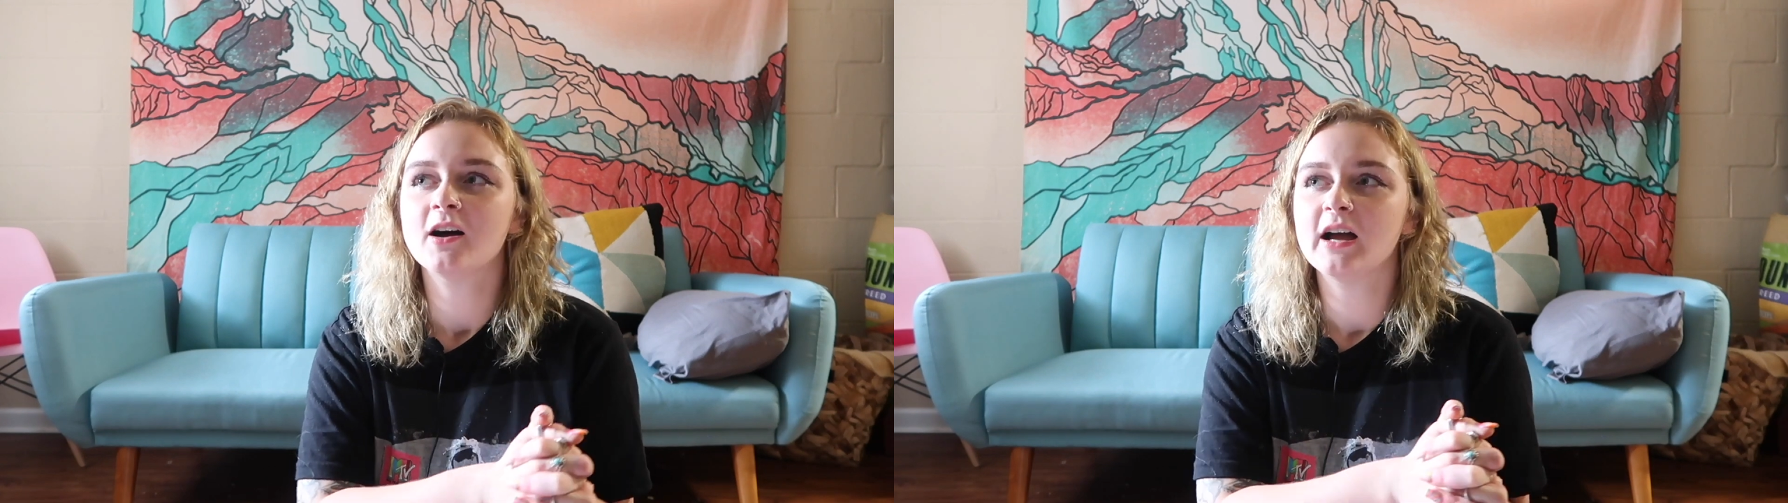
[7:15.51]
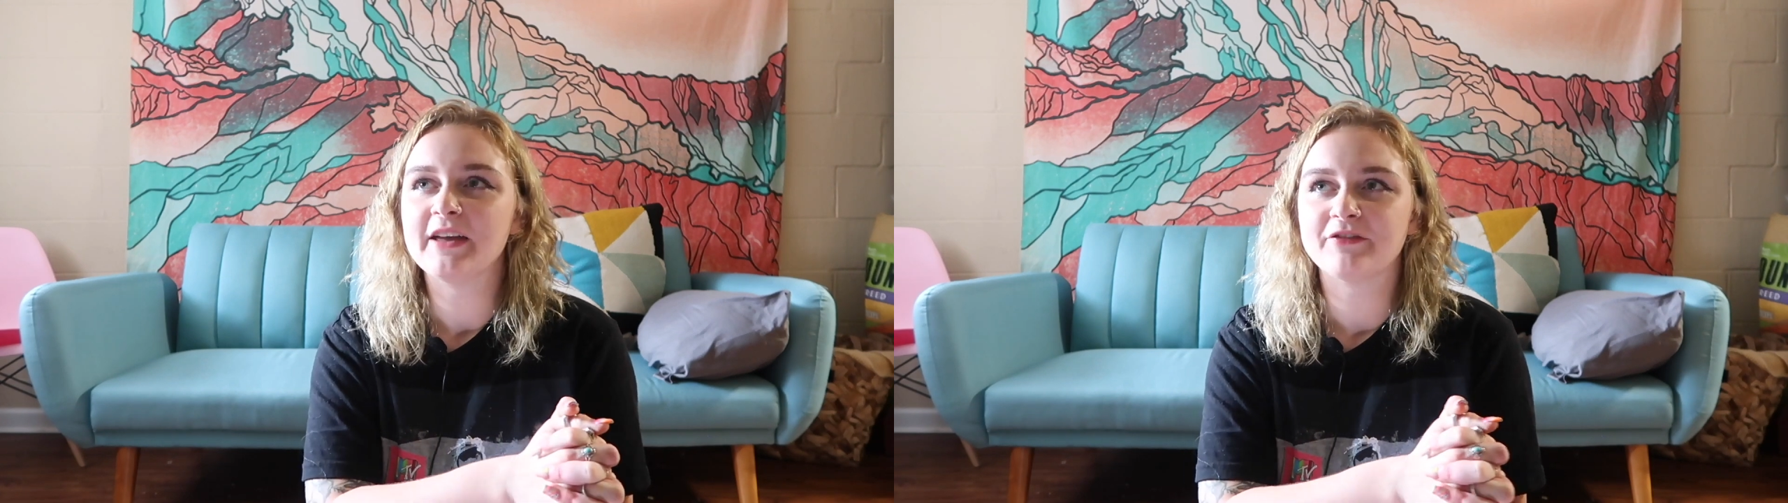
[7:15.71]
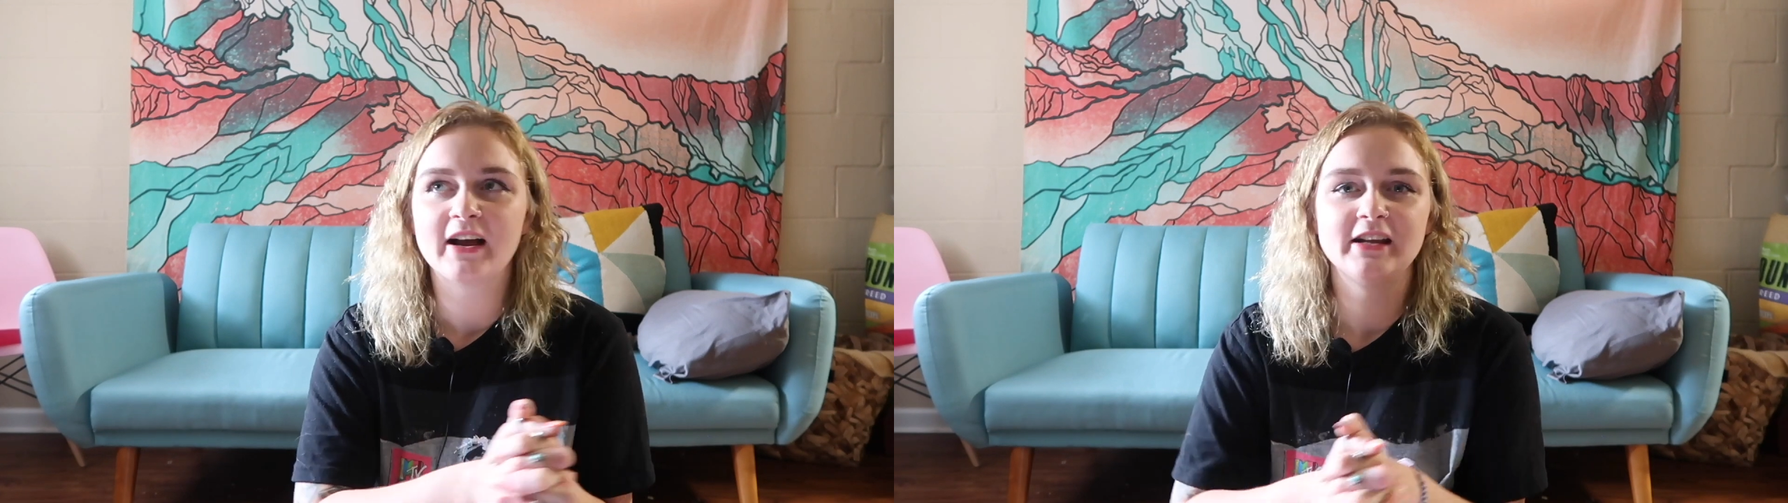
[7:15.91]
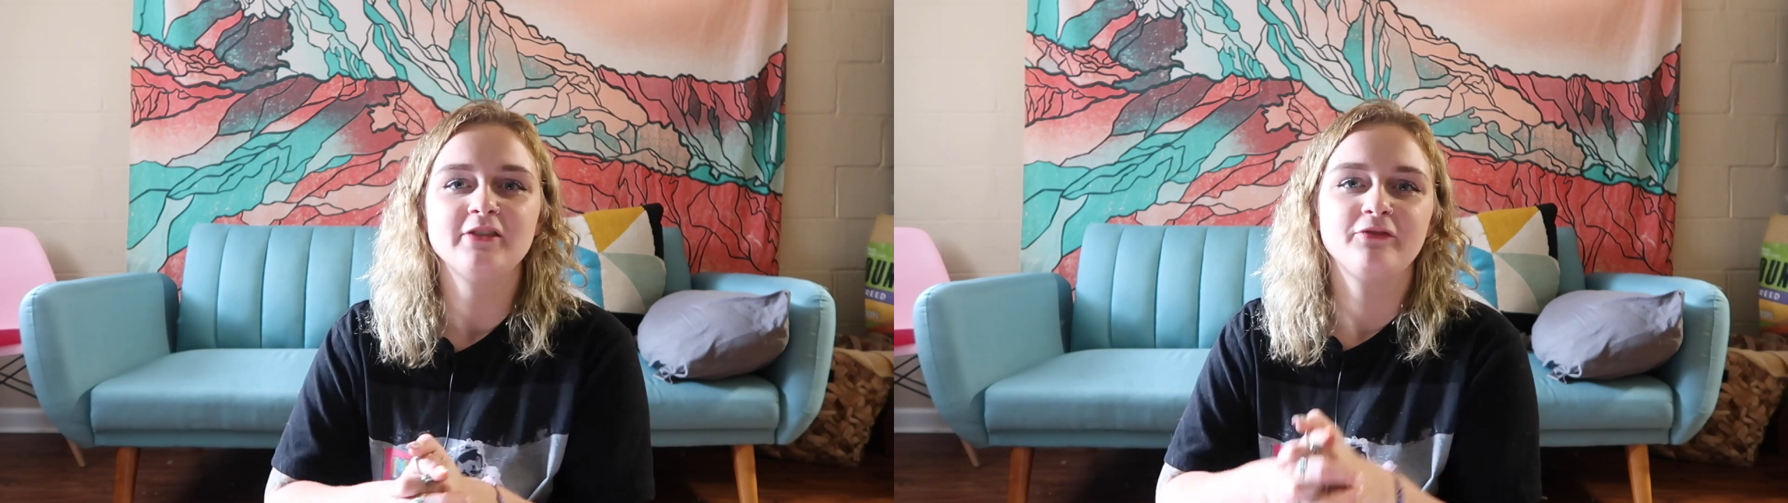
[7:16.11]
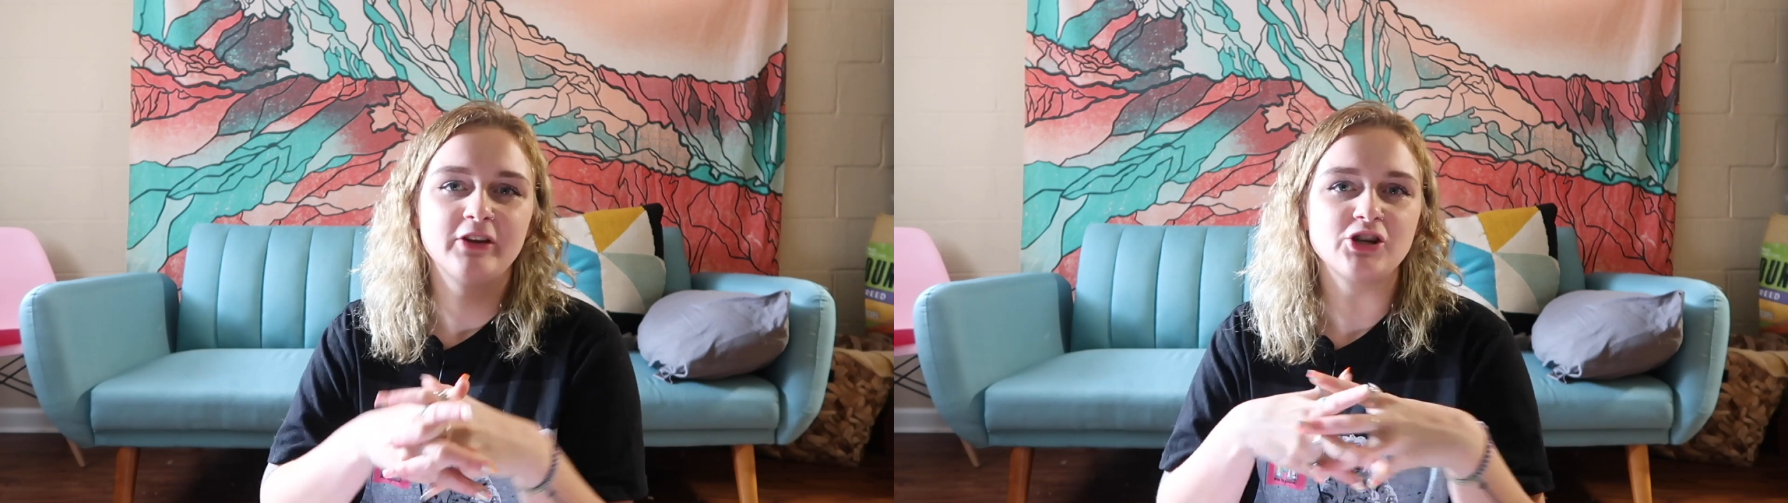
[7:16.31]
if I
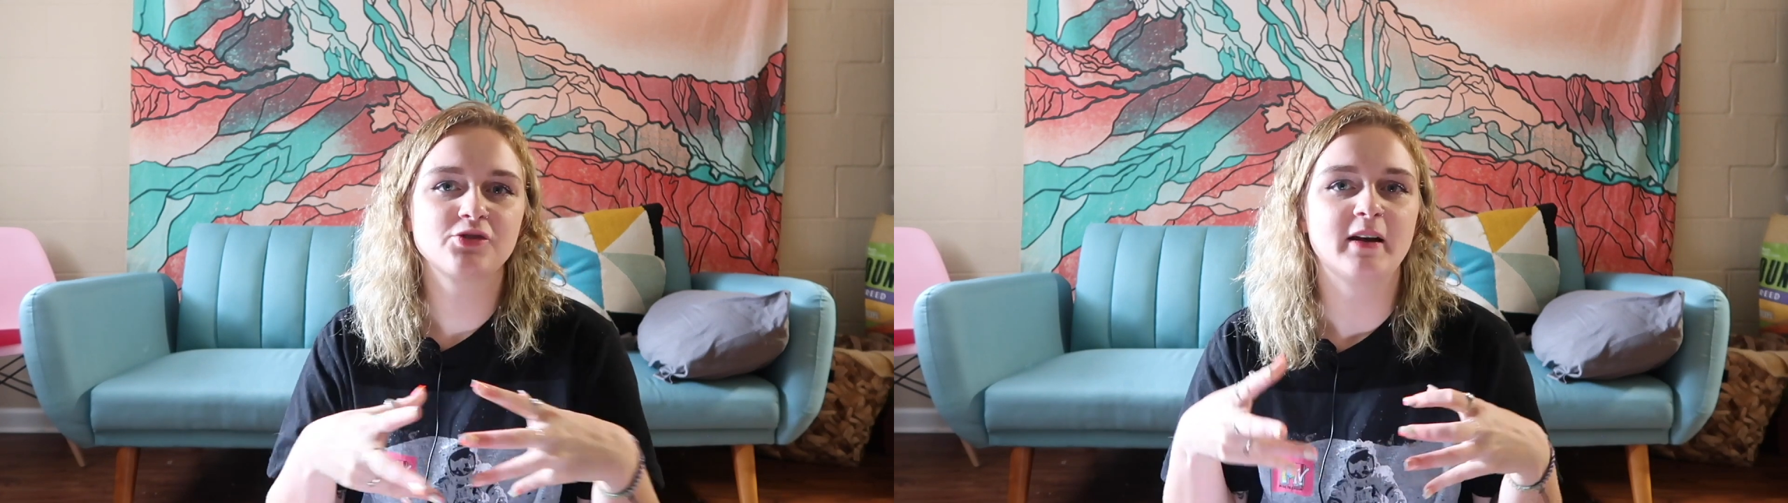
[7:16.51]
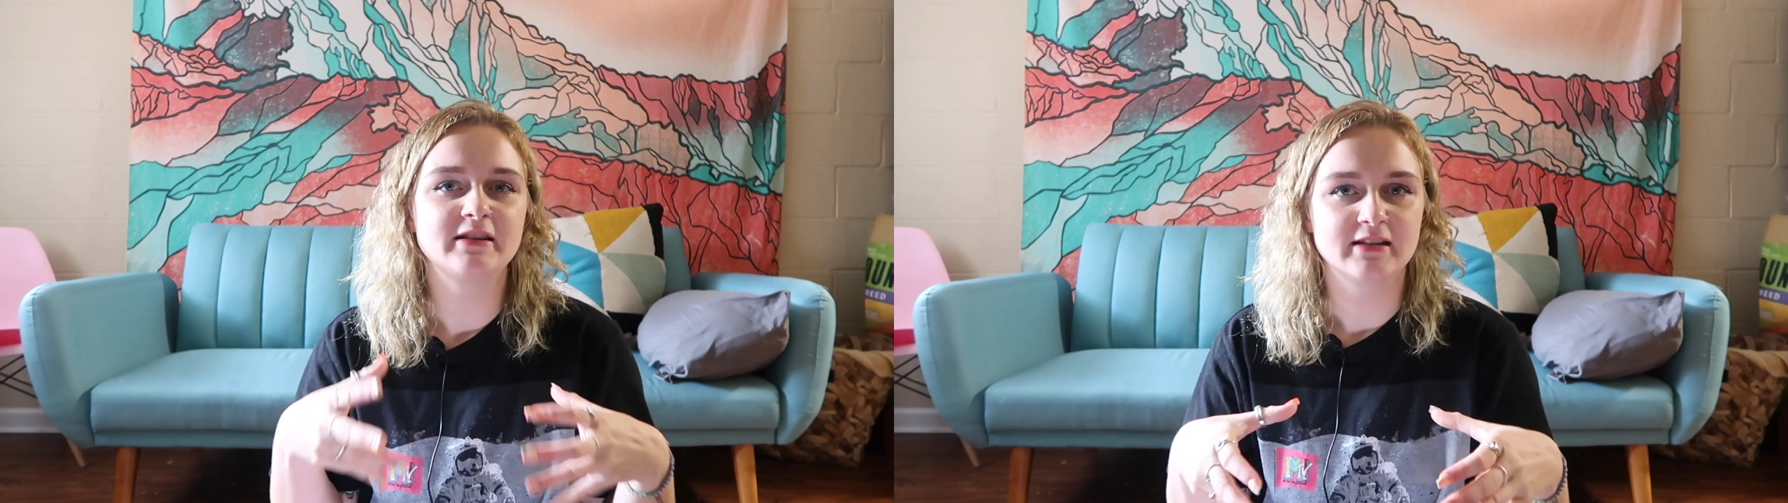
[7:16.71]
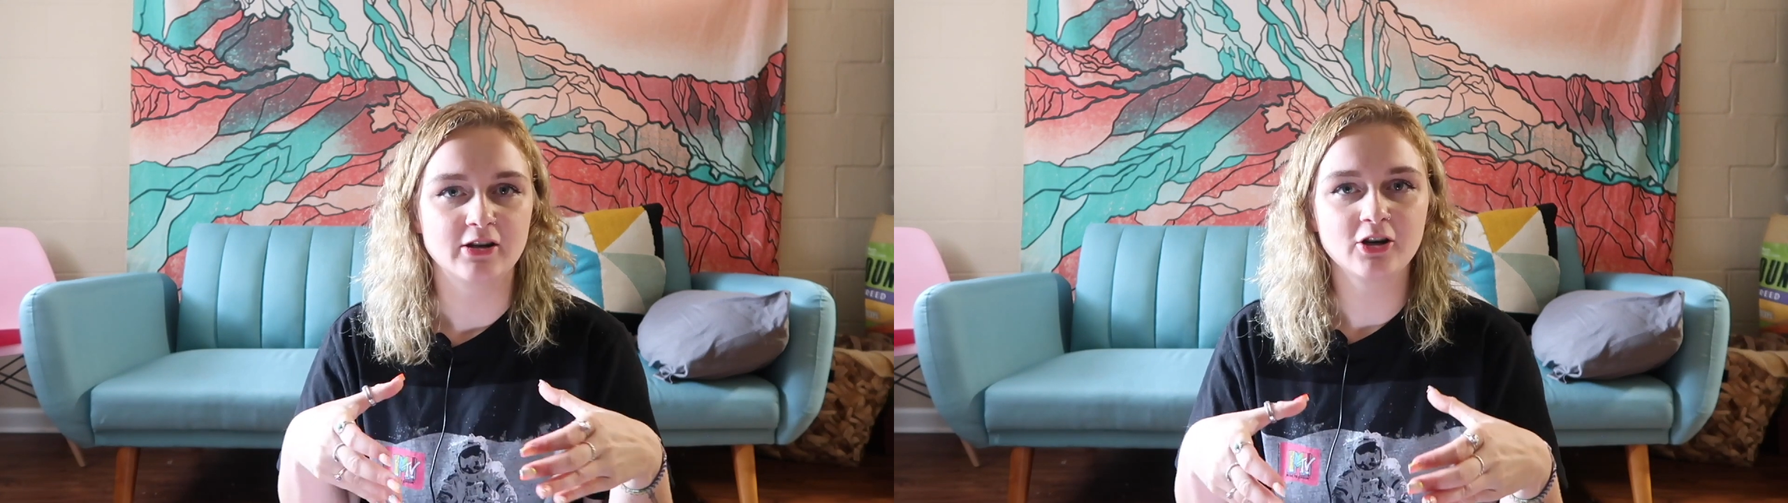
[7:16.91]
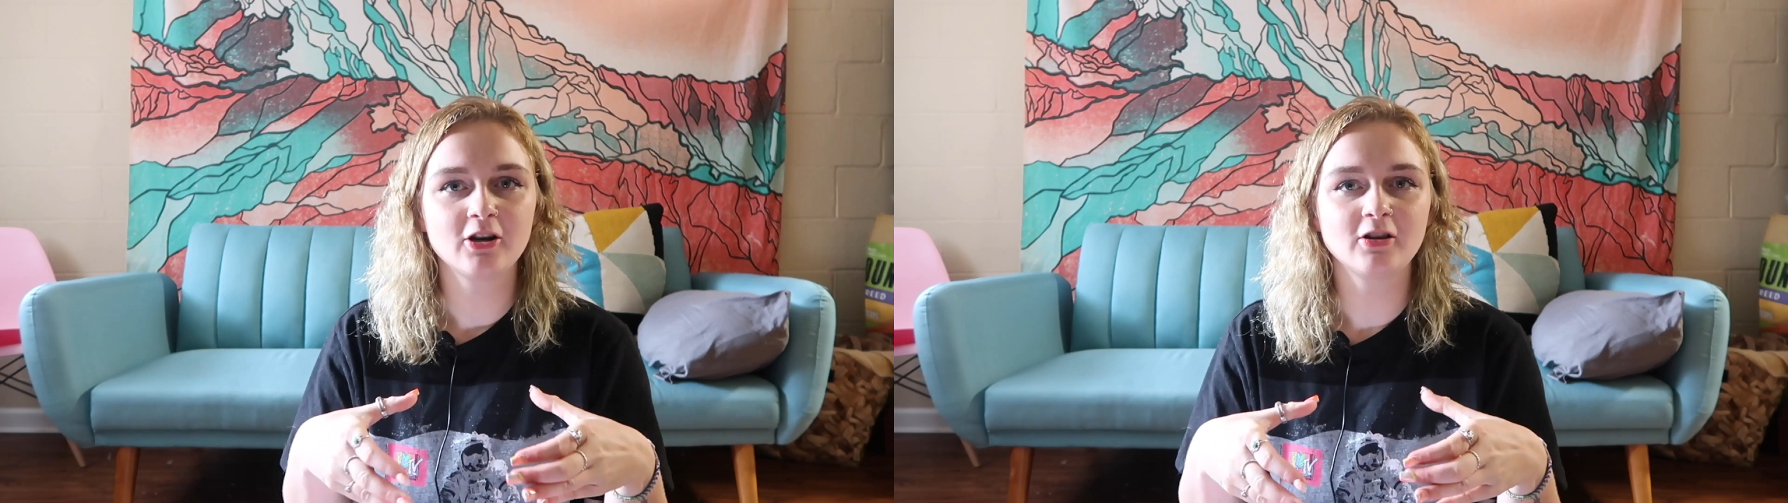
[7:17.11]
didn't finish my dinner,